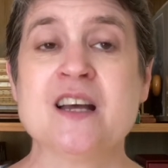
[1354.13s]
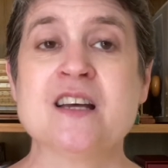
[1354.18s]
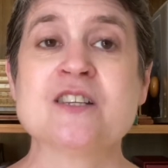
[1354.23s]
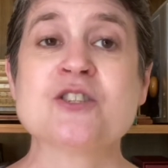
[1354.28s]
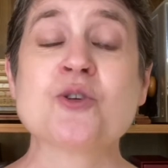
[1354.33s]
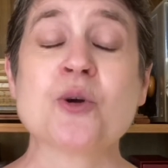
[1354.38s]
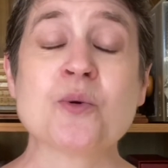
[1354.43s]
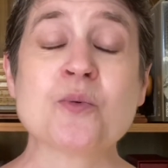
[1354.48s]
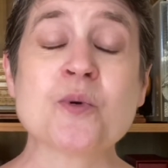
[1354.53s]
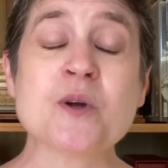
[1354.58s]

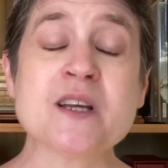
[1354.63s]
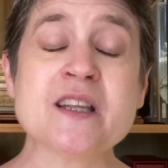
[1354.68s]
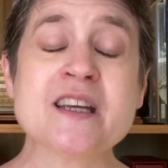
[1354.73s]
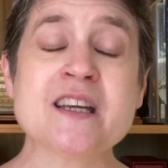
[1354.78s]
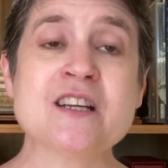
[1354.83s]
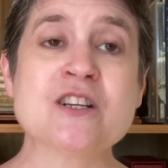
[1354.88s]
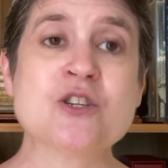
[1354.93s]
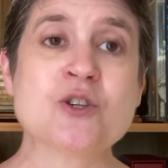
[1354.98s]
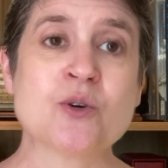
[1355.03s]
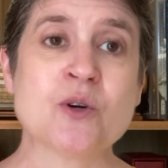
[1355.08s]
So I really
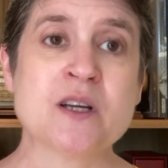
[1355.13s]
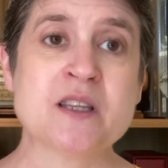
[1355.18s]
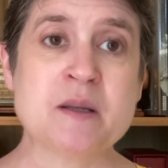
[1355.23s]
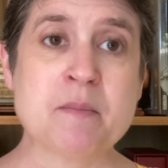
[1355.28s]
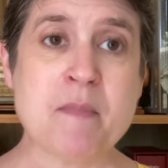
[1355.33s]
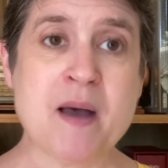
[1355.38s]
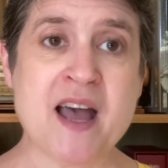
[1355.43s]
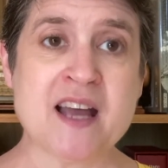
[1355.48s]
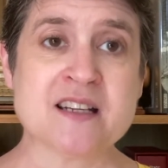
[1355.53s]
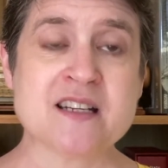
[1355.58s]
enjoyed The
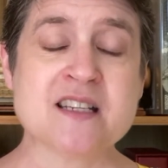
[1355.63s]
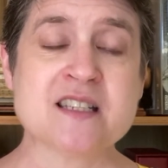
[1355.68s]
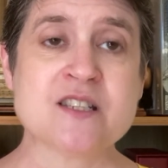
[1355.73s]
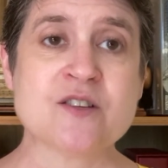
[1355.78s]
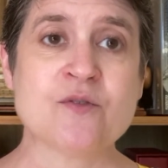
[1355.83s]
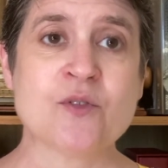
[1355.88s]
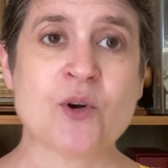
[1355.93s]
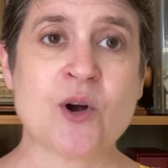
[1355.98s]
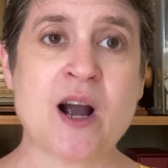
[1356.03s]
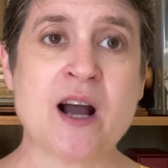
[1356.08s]
Madness
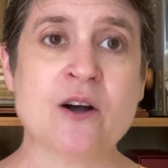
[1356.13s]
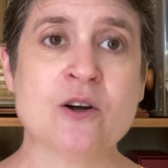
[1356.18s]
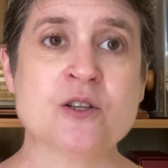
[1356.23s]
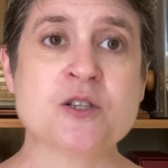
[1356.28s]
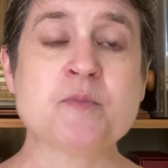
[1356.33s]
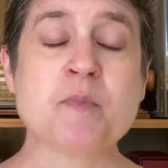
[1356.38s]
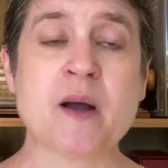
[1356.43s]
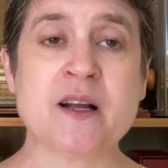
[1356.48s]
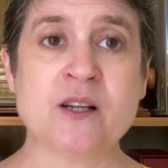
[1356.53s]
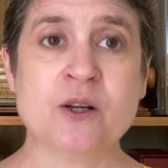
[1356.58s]
of
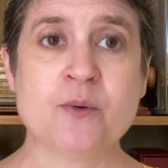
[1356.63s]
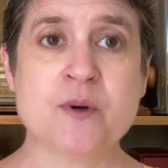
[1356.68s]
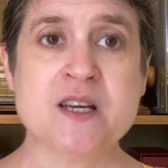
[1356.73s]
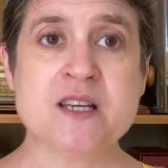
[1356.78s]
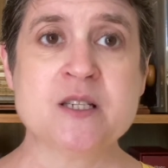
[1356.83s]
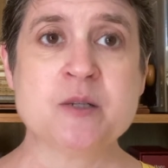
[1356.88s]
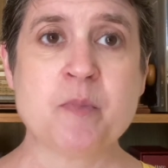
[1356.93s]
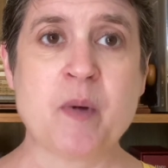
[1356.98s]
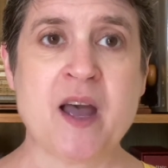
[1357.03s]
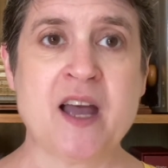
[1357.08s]
Crowds by
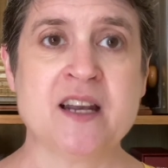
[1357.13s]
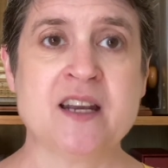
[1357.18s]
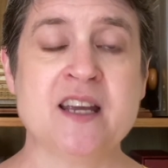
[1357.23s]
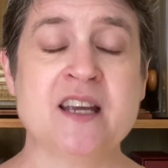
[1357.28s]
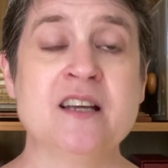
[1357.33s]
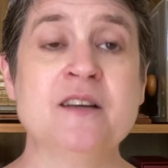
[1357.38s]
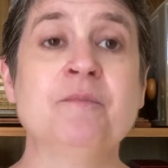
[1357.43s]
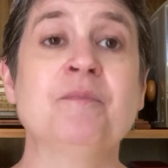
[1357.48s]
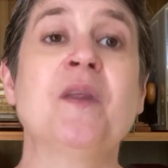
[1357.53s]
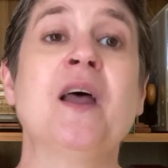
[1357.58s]
Louise
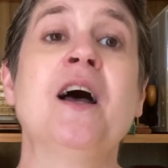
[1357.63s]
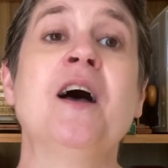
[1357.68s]
Penny,